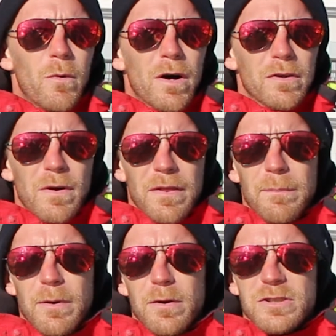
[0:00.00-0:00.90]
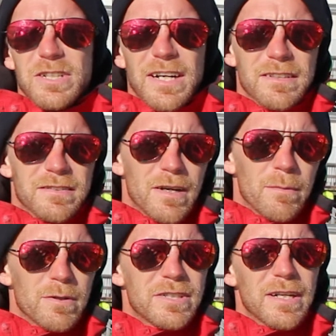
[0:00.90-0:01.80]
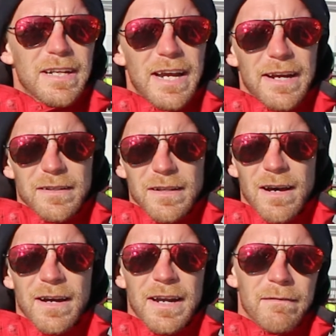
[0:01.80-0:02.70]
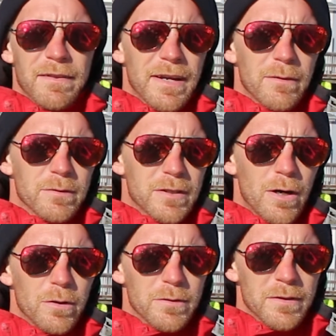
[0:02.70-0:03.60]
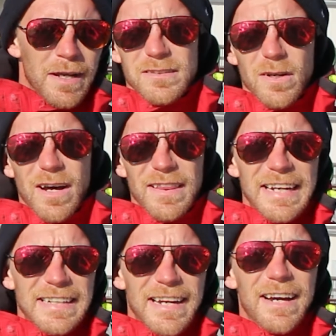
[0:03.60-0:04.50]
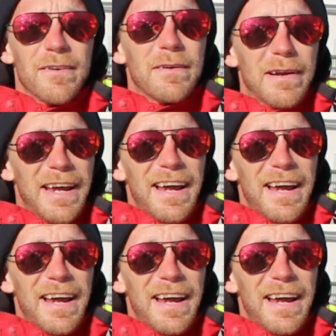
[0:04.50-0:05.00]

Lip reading: walked around the boat, checked the snubber, checked the anchor line, everything was golden. So I laid down.